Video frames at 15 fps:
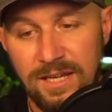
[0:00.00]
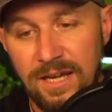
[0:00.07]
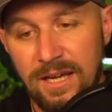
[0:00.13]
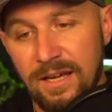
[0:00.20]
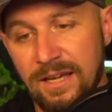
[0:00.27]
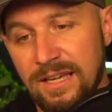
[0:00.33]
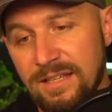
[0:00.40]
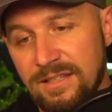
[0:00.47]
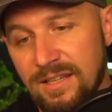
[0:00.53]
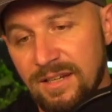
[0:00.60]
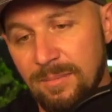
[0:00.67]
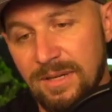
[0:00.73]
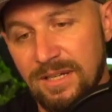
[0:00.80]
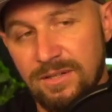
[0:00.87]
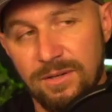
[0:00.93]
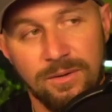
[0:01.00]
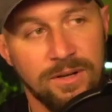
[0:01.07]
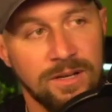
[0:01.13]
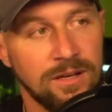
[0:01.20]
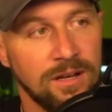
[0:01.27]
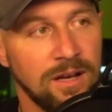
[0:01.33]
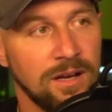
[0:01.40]
He's going to be doing,
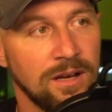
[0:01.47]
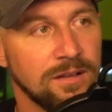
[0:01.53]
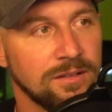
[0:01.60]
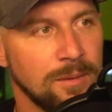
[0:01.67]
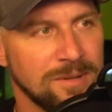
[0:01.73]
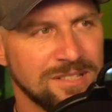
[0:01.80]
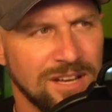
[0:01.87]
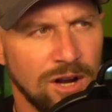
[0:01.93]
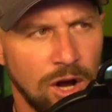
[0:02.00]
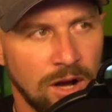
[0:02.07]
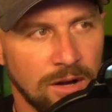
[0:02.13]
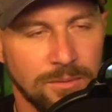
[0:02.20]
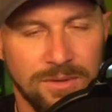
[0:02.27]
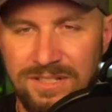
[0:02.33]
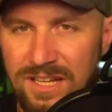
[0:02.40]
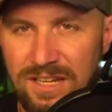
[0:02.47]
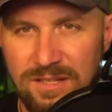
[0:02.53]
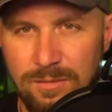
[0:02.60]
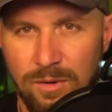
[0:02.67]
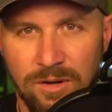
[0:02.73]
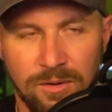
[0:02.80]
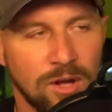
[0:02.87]
I'm going to say Aqua, did I say it
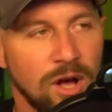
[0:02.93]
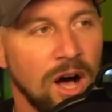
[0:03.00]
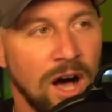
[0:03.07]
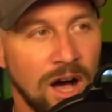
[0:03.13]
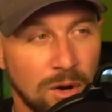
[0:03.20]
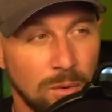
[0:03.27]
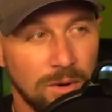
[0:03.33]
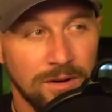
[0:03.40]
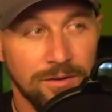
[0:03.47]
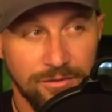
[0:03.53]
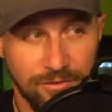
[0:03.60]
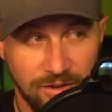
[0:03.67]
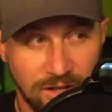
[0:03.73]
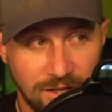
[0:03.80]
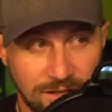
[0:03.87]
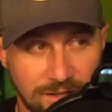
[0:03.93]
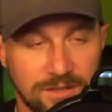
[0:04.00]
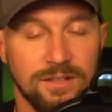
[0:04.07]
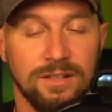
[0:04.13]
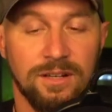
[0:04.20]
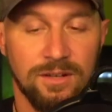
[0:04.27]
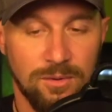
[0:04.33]
wrong? Aquafunk
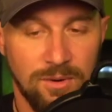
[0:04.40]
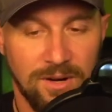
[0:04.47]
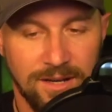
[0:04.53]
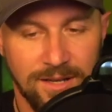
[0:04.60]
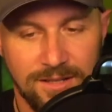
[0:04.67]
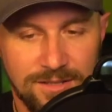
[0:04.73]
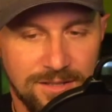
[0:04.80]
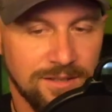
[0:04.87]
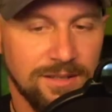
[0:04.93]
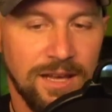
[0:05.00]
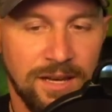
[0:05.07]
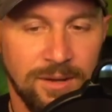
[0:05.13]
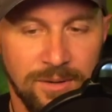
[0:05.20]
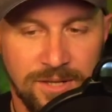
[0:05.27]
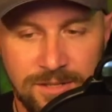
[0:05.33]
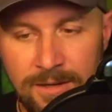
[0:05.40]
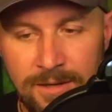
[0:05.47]
Aquatics. Anyways,